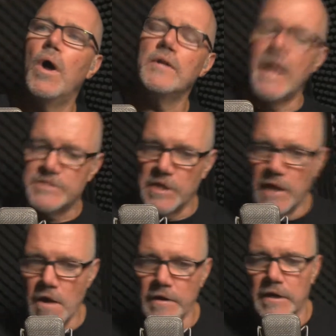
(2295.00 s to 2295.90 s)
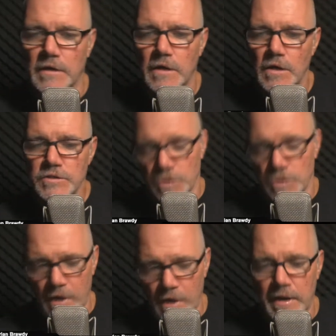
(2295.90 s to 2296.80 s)
Nancy Kerrigan. So
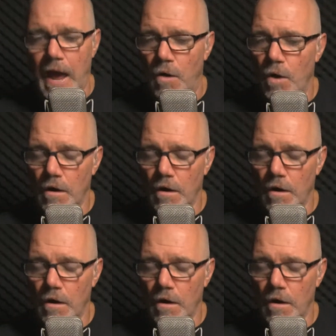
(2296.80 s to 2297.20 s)
what now?